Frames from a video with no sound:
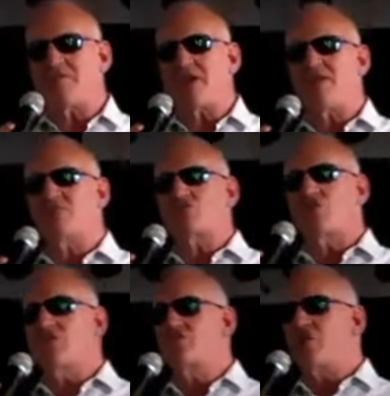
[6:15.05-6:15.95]
aerosol
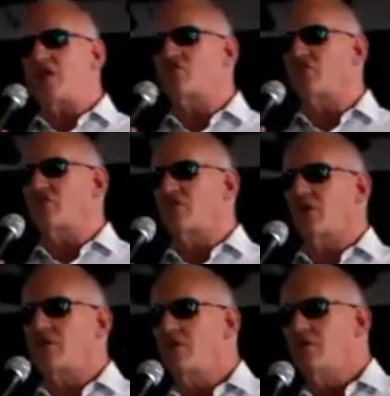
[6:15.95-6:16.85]
injection on
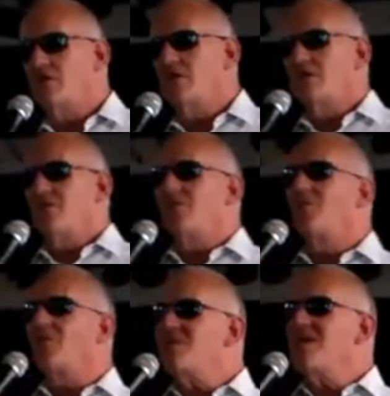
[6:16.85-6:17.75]
you,
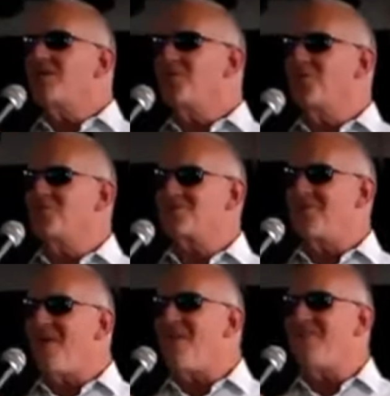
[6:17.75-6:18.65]
what they called
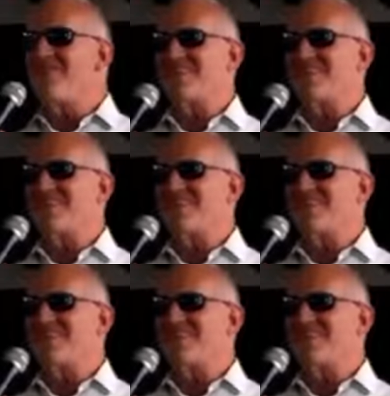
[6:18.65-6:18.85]
Sahara